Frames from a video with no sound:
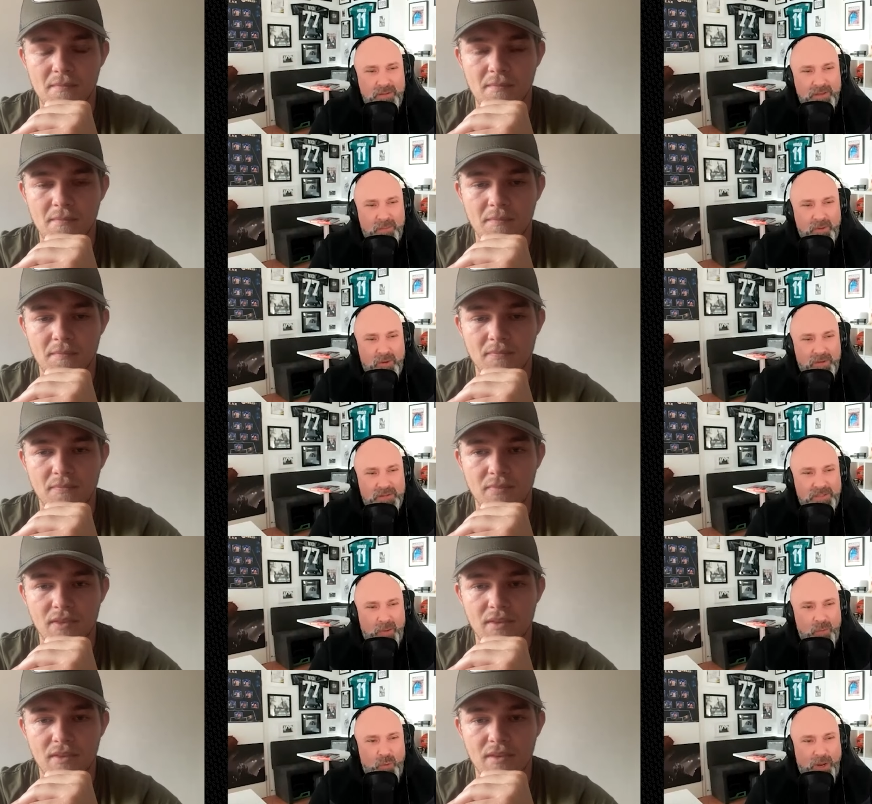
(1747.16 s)
Speaker 1: coming on the
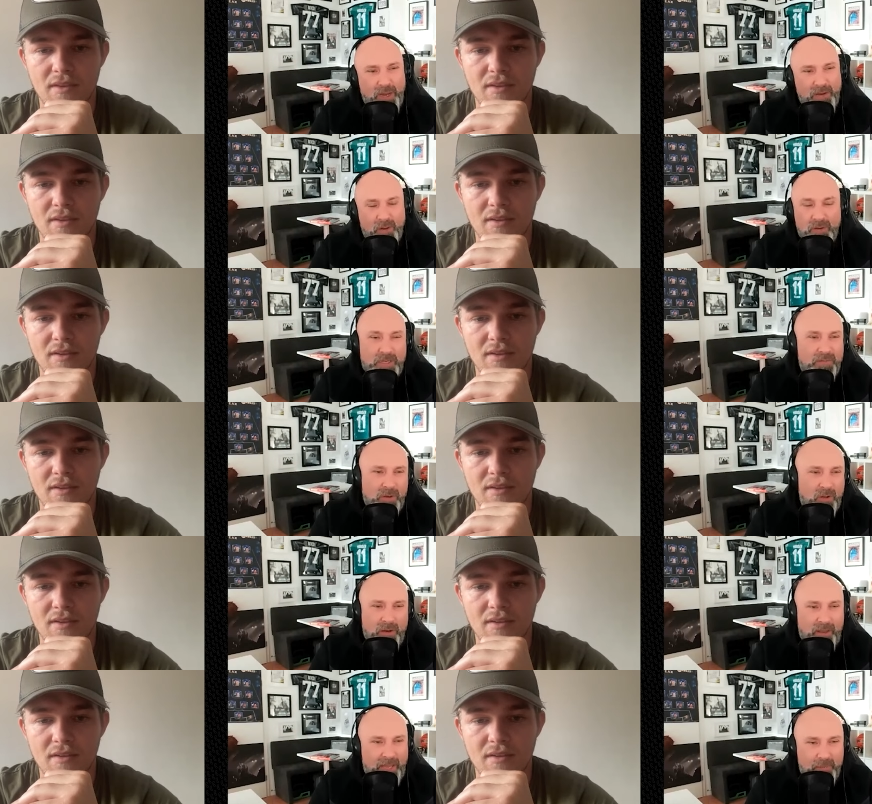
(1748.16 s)
same way not even
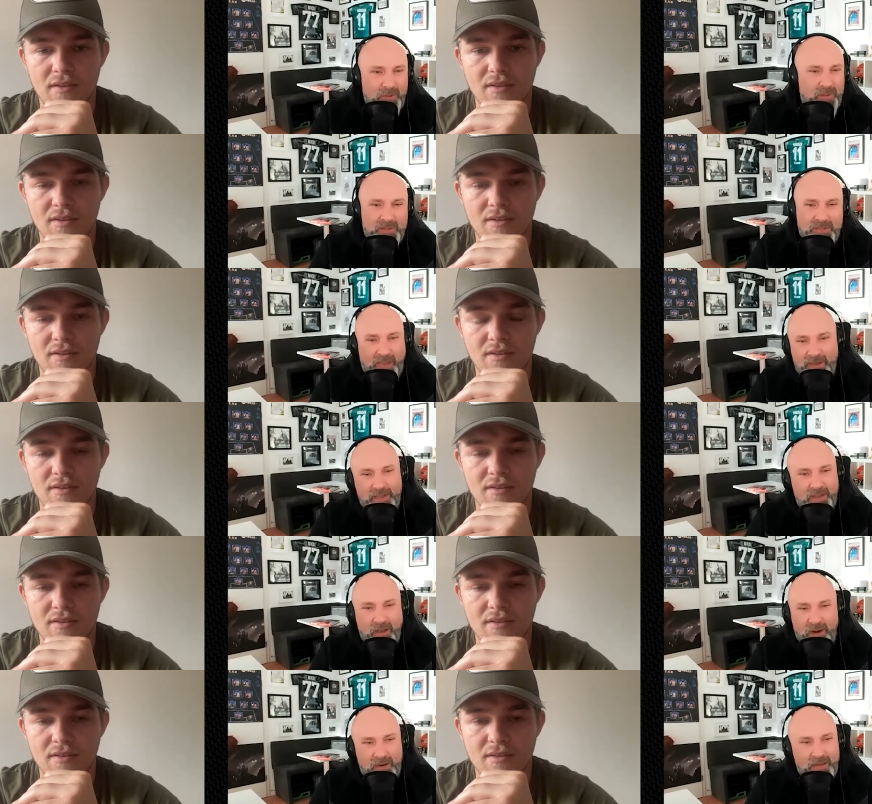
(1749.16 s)
on a label not
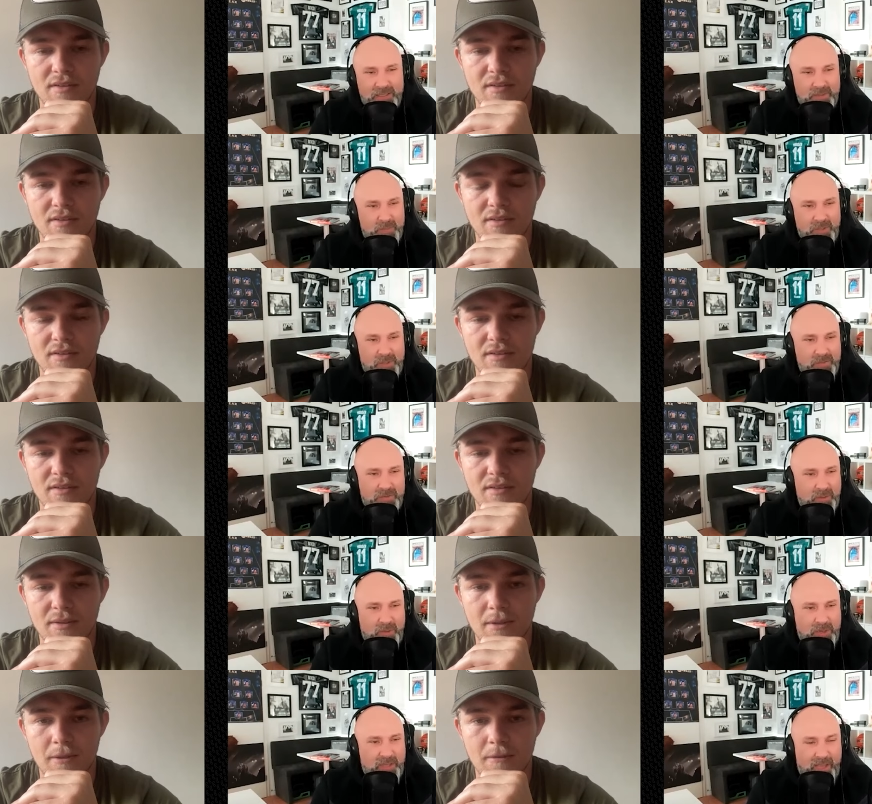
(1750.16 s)
signing artists but if
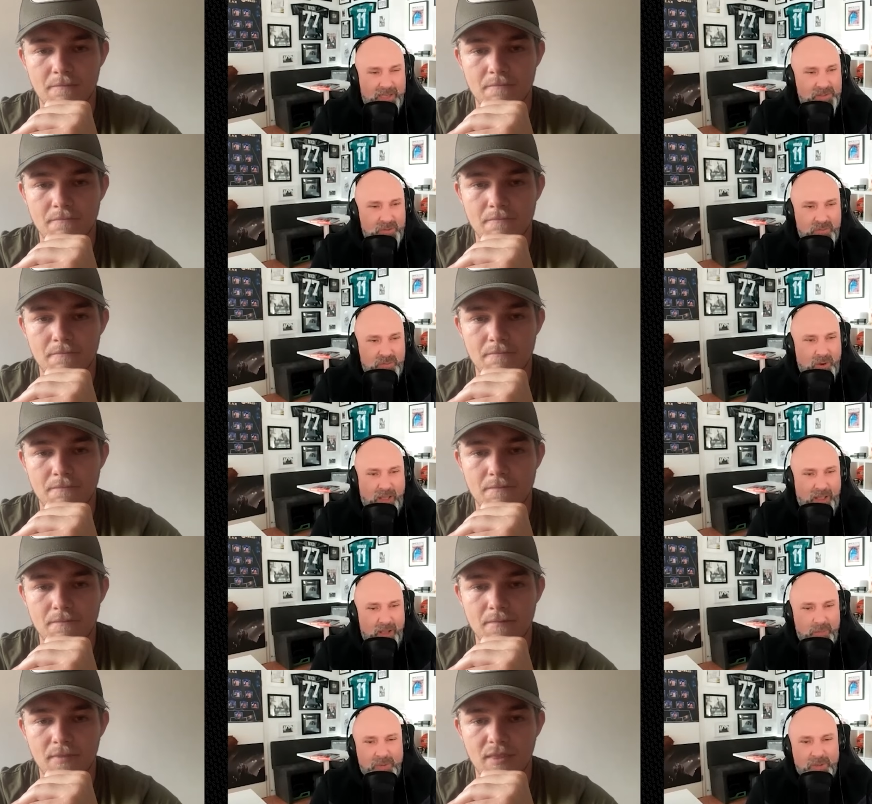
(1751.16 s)
somebody asks you for
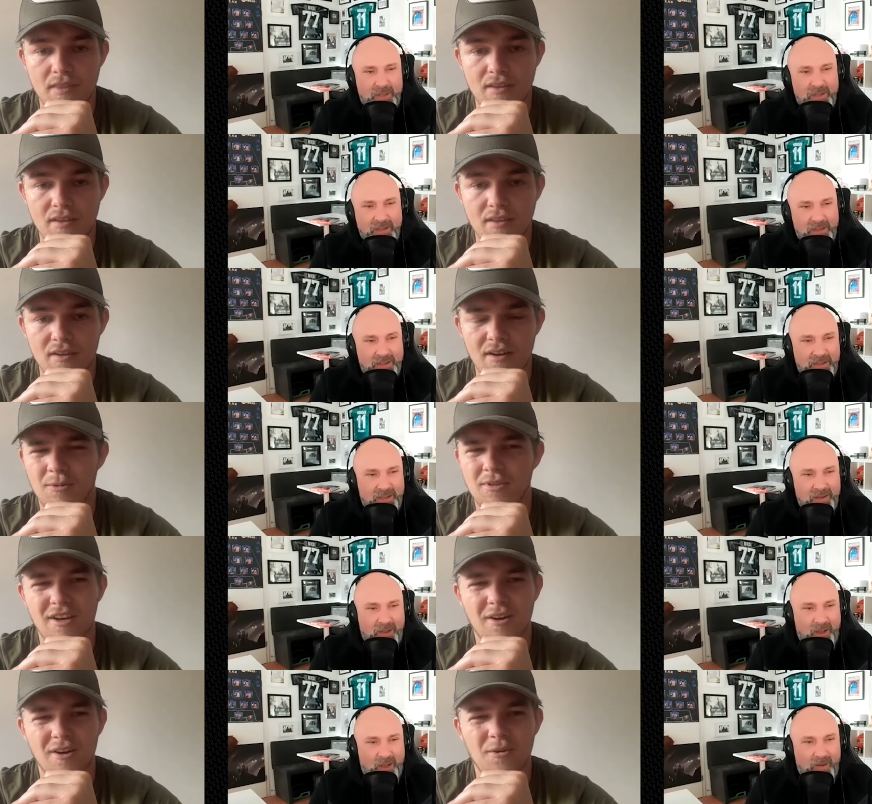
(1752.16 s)
help
Speaker 2: Oh
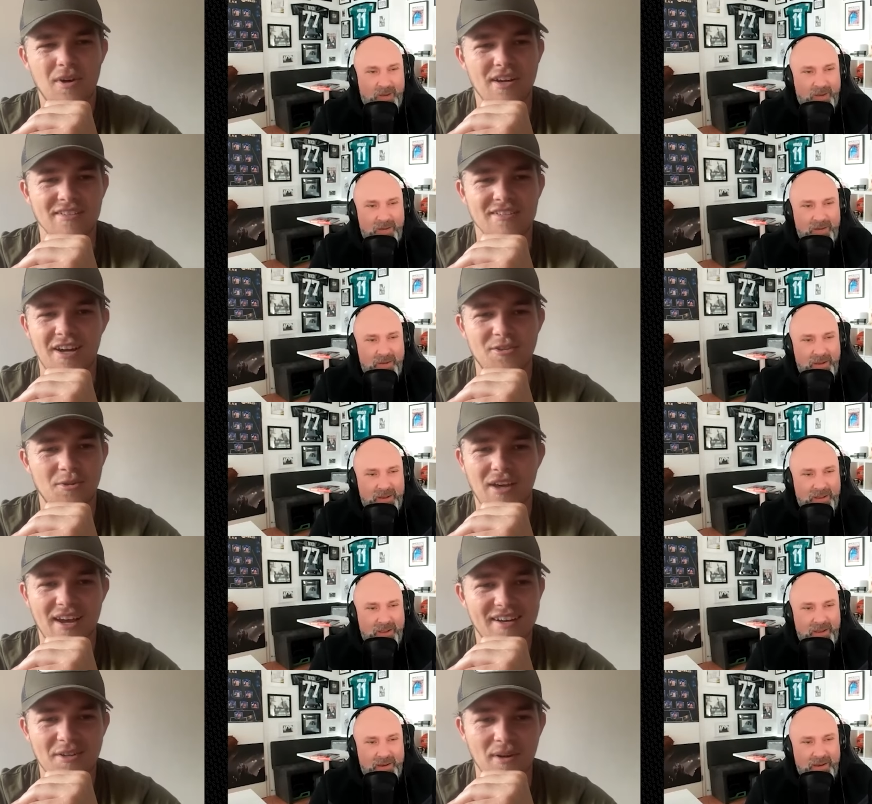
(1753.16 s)
yeah, always. I do
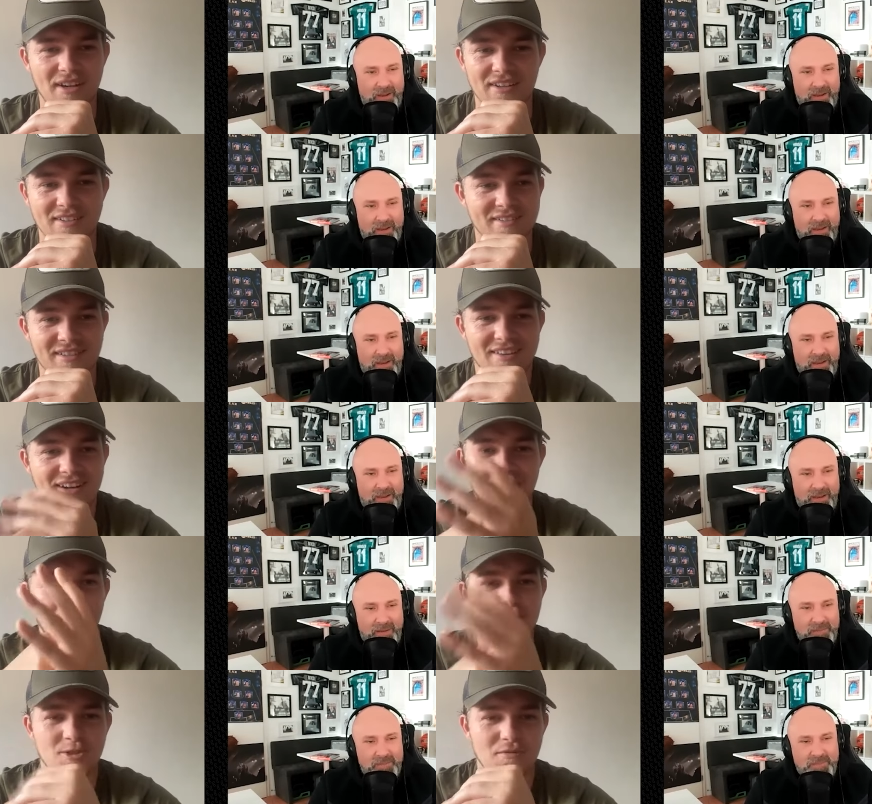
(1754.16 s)
that anyway. That, that
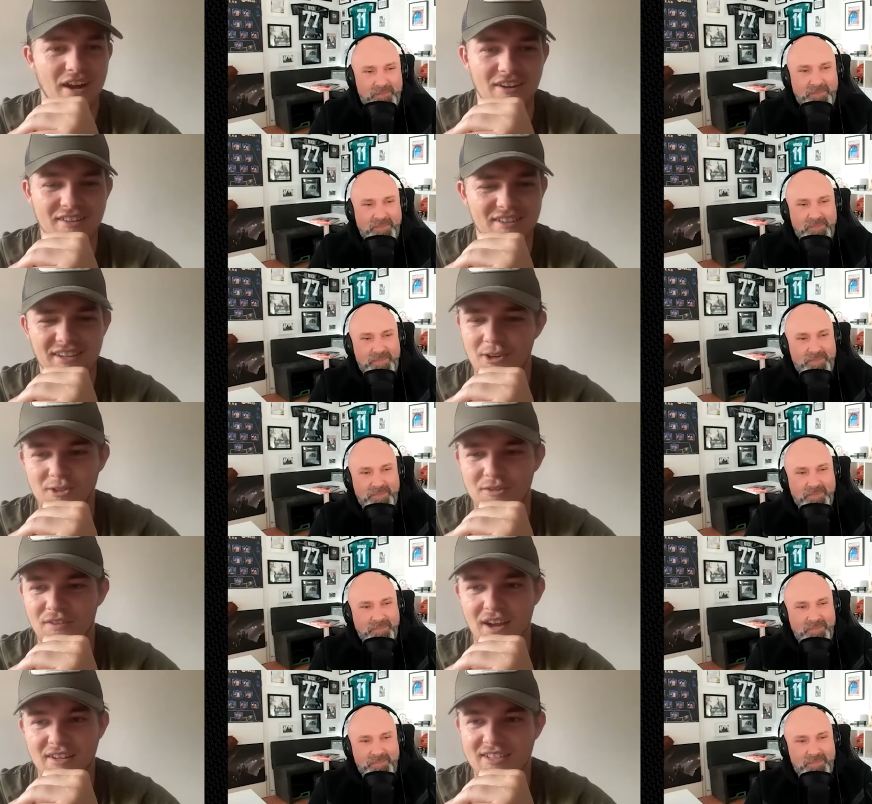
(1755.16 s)
yeah. goes about that goes
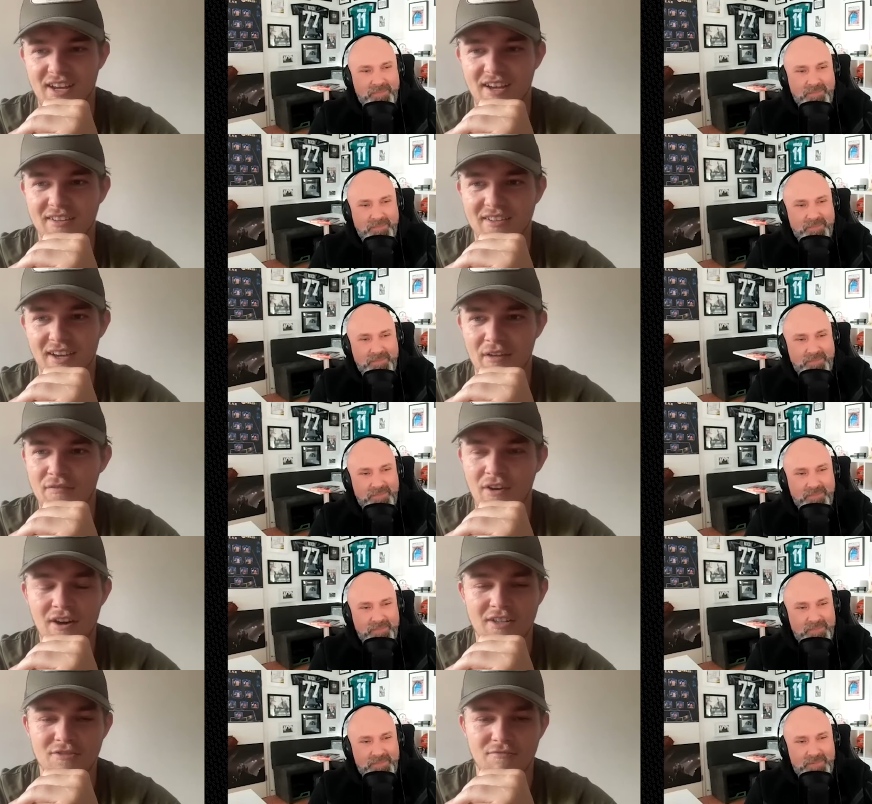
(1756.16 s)
without saying. Yeah, if
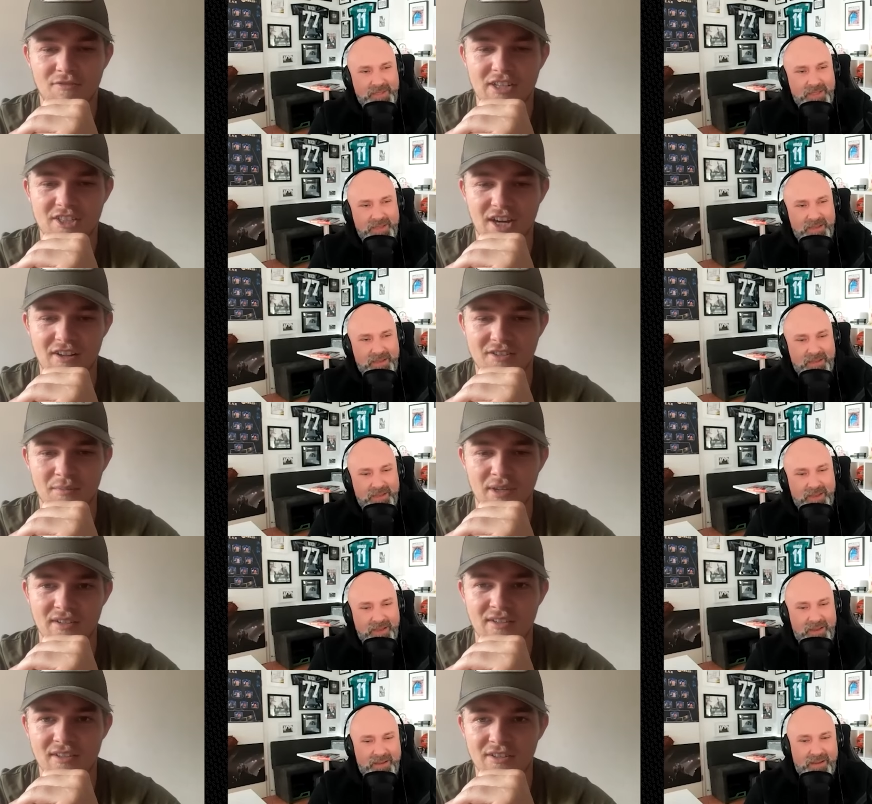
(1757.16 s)
artists reach out to
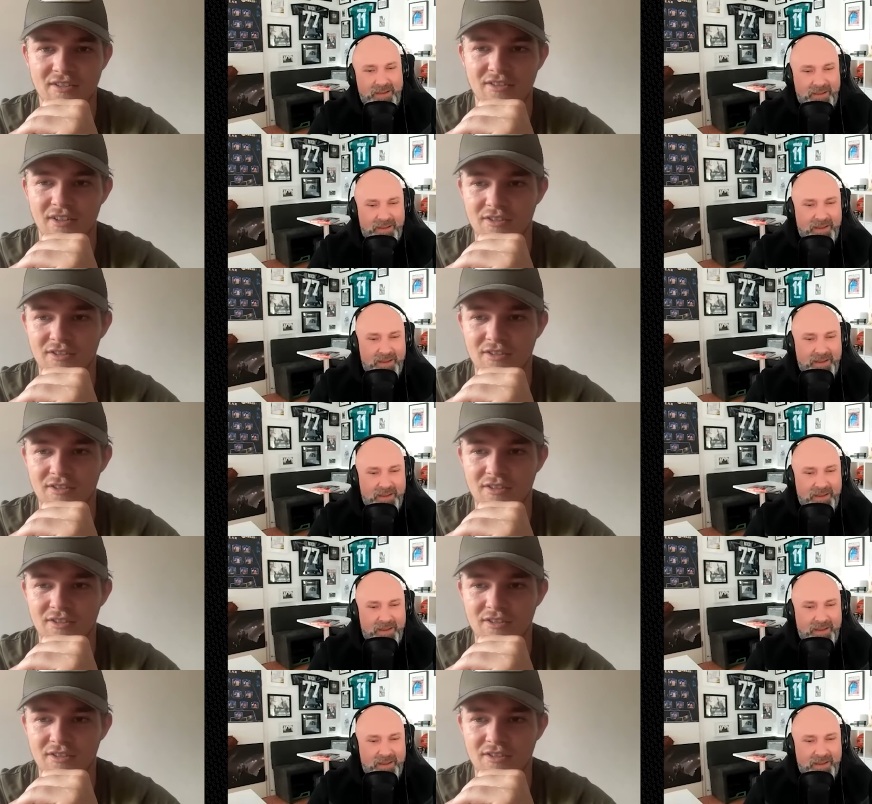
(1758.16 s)
me and